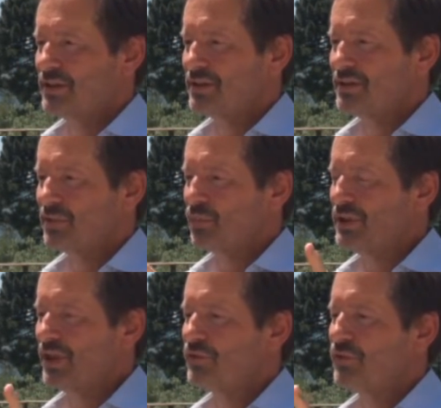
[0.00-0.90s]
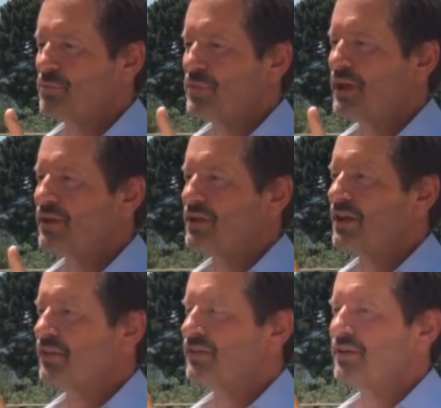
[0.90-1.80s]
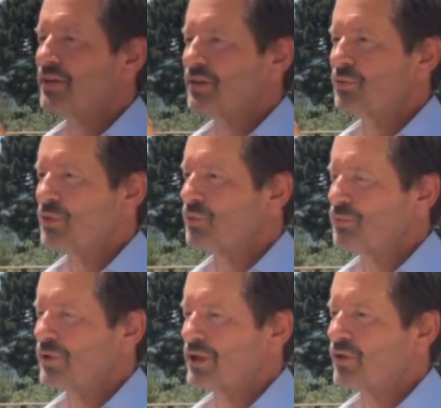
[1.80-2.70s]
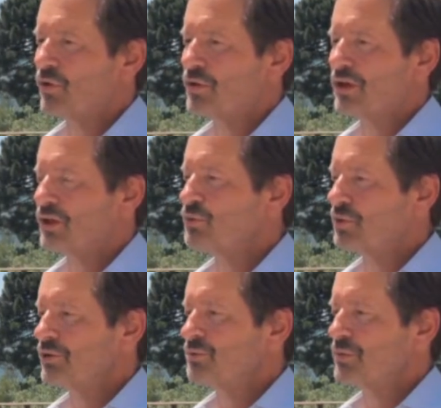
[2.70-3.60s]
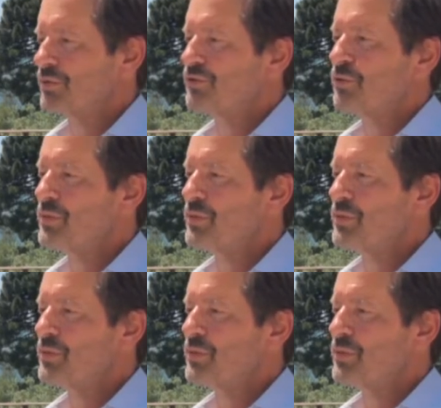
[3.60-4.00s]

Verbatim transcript: Uh, the one that gets you to bed at night is the what, we, what I call class one experiments.